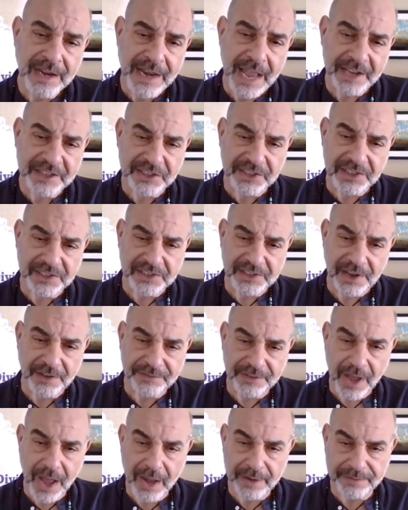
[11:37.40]
Next is
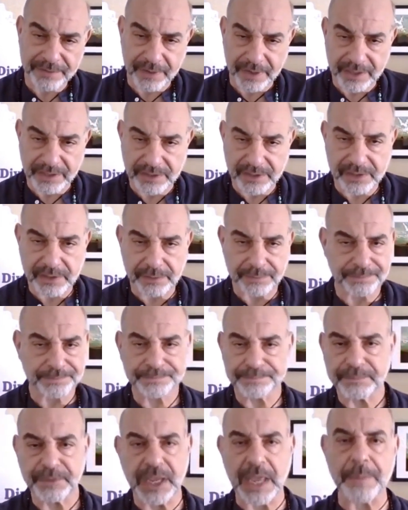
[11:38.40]
self-confidence.
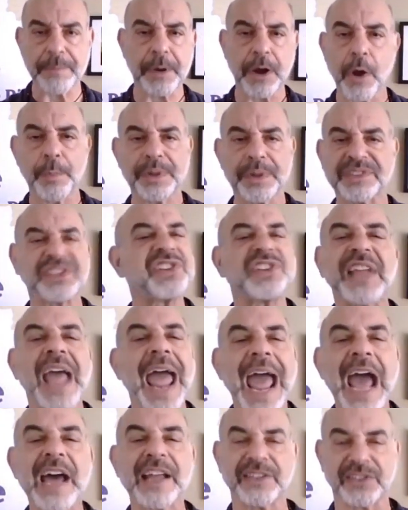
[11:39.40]
Keep an open
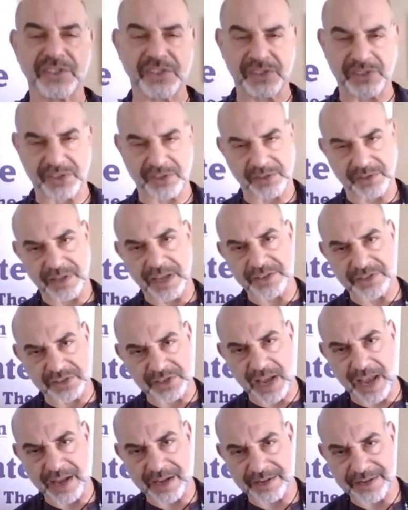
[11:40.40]
stance, they
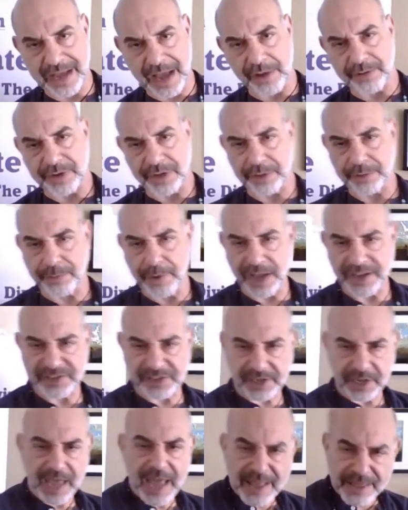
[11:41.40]
say in downhill
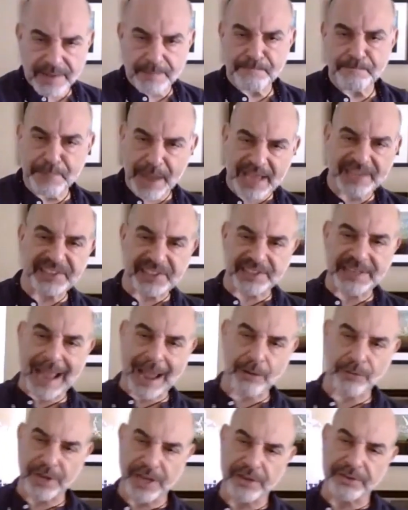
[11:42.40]
racing. The best
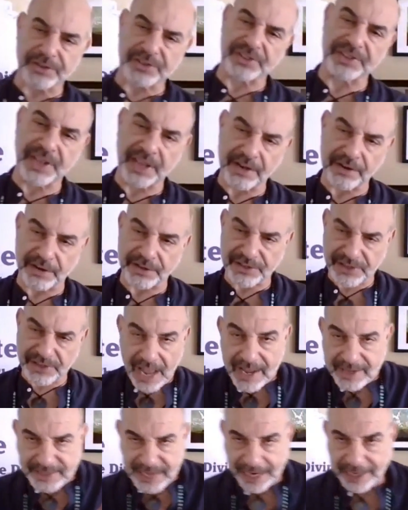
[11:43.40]
downhill
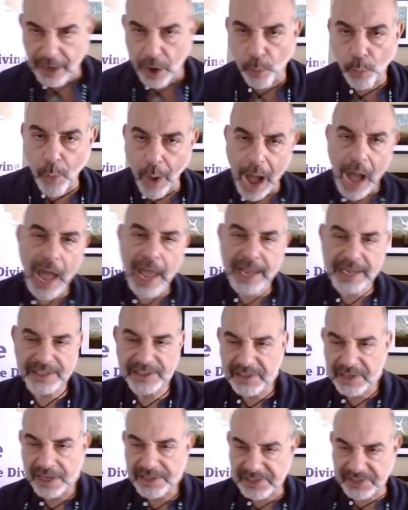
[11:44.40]
skiers take a
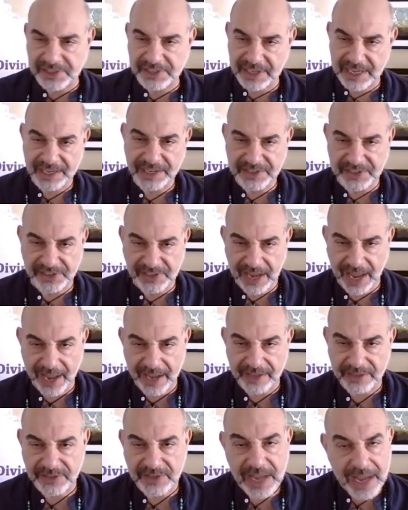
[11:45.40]
wide ski
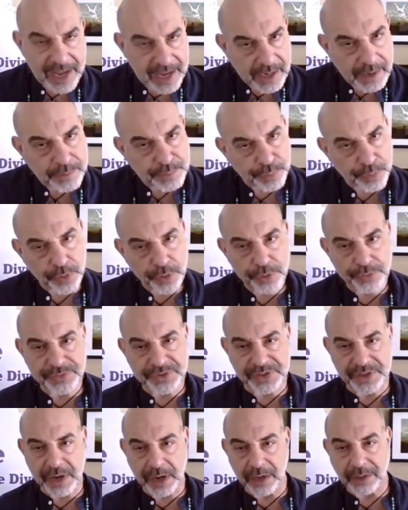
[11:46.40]
stance. It
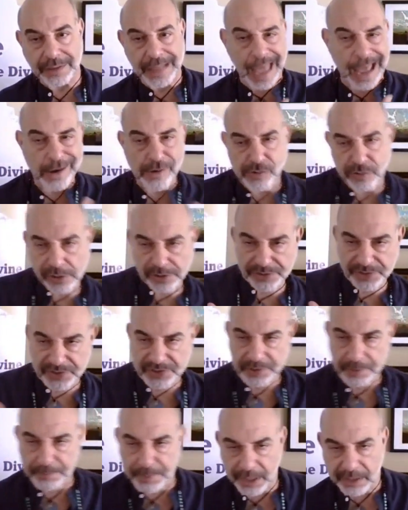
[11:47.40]
improves their lateral
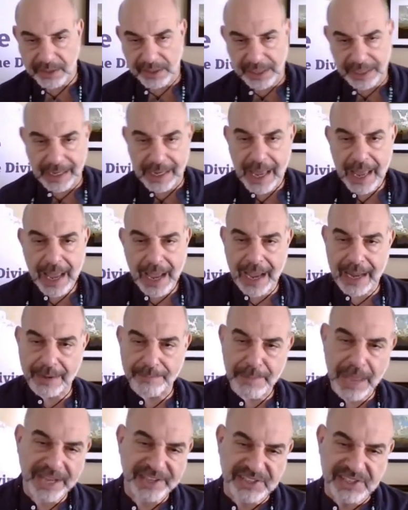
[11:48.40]
stability
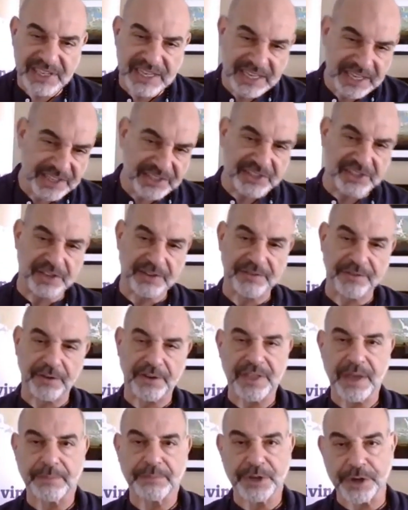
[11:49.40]
and makes it easier
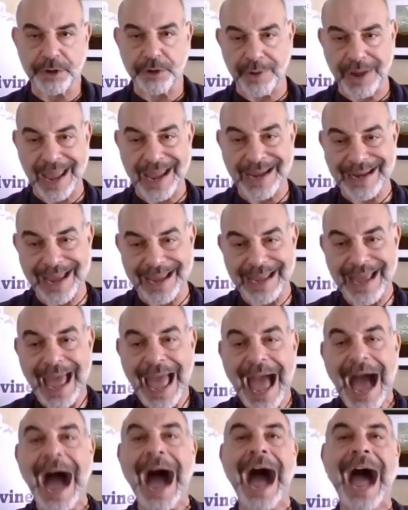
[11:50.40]
for them to create a
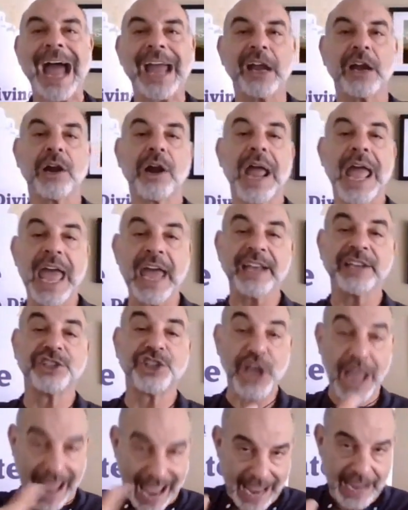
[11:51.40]
higher
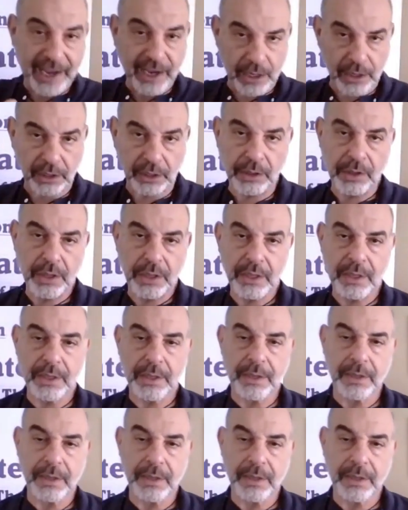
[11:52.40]
edge angle,